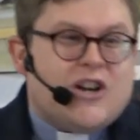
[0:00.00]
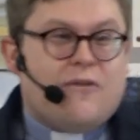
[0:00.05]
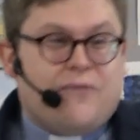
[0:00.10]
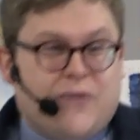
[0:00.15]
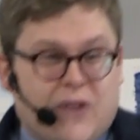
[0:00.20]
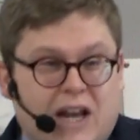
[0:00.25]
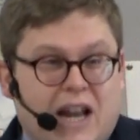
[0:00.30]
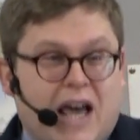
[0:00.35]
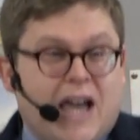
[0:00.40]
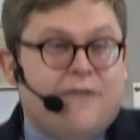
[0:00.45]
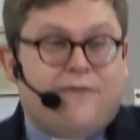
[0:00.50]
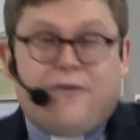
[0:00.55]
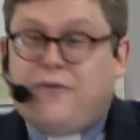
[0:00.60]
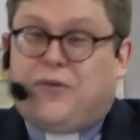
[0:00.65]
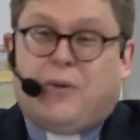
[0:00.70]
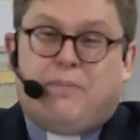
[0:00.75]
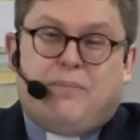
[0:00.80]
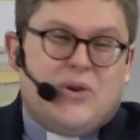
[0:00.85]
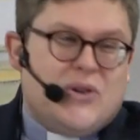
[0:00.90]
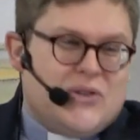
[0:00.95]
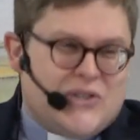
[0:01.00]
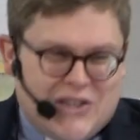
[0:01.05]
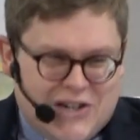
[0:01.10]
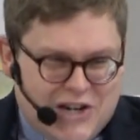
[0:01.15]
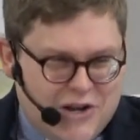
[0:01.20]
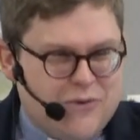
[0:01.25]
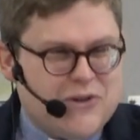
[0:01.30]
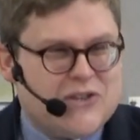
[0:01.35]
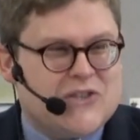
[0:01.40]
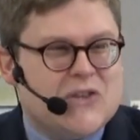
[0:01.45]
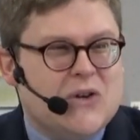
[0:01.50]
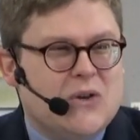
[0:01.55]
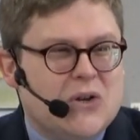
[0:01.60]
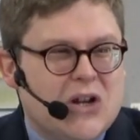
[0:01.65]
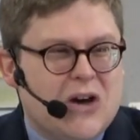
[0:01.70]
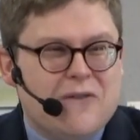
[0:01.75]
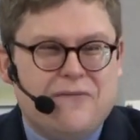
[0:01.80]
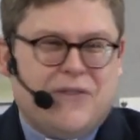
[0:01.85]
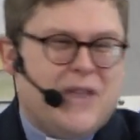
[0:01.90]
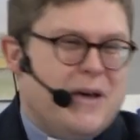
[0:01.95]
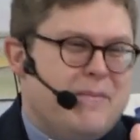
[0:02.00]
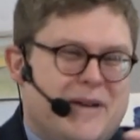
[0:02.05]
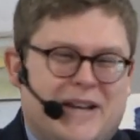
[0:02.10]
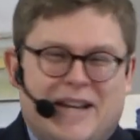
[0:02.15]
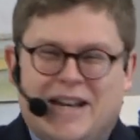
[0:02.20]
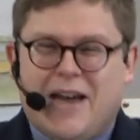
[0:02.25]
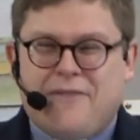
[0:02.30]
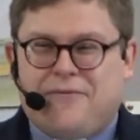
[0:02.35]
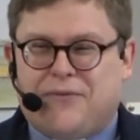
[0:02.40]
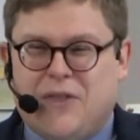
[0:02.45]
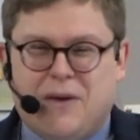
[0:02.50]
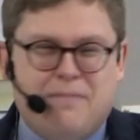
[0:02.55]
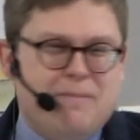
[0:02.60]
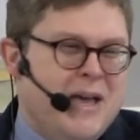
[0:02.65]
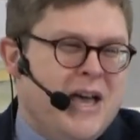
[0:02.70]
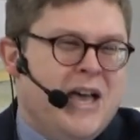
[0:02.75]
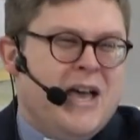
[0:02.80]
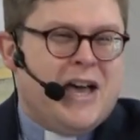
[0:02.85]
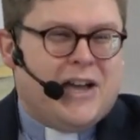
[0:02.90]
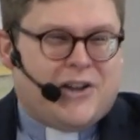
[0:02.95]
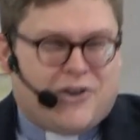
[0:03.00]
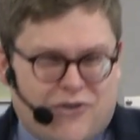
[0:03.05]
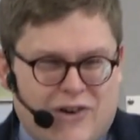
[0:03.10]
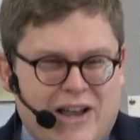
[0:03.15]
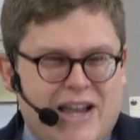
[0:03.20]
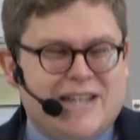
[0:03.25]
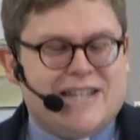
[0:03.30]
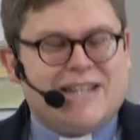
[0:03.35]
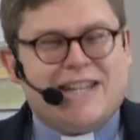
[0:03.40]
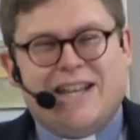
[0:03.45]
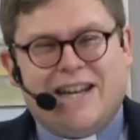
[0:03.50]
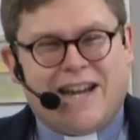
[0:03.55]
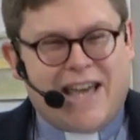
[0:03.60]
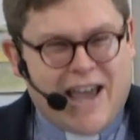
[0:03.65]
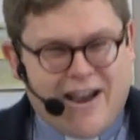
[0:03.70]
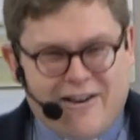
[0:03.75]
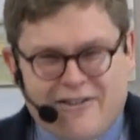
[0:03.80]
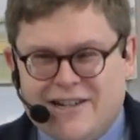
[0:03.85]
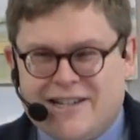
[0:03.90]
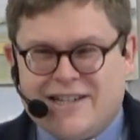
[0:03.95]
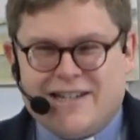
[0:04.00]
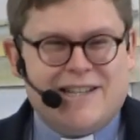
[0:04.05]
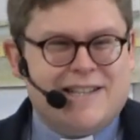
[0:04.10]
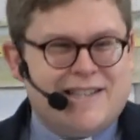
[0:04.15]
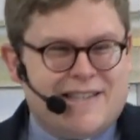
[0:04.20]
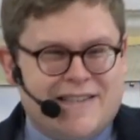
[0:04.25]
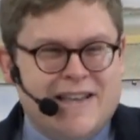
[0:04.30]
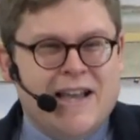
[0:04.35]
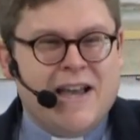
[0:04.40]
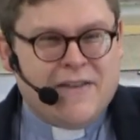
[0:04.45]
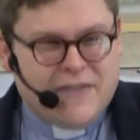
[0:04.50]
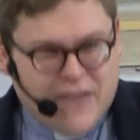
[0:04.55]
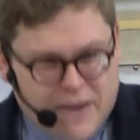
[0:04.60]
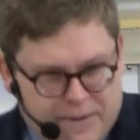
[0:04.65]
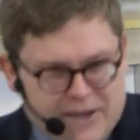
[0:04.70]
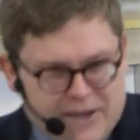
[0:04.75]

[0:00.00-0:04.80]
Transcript: of the life of the person who has so loved them and left them a great inheritance, they